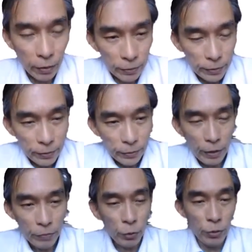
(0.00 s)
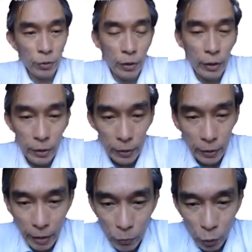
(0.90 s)
Good afternoon. I'm
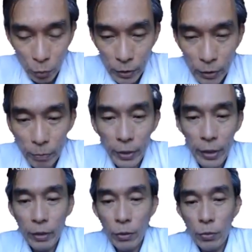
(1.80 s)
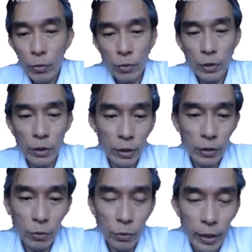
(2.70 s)
Thomasin PA2066.
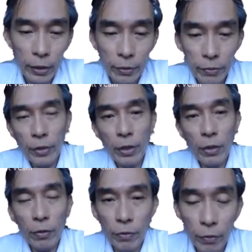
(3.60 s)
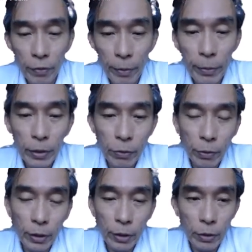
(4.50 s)
Today is 15th of November
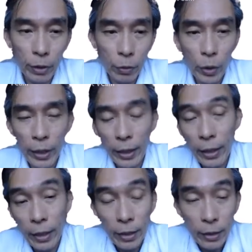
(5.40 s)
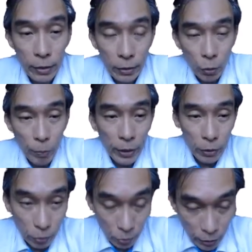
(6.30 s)
2021. Topic
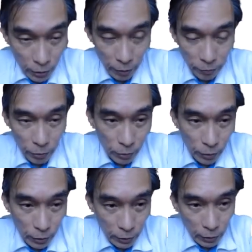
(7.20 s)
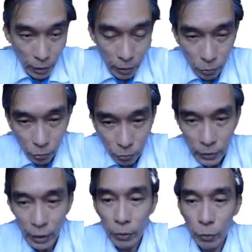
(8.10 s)
this afternoon is how to start a
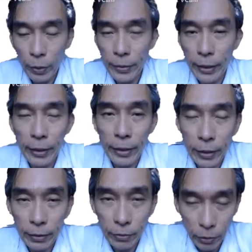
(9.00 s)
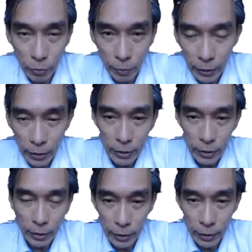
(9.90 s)
website. I try to make this
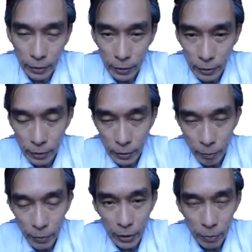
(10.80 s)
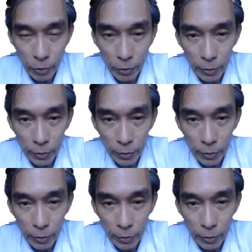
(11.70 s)
as simple as possible.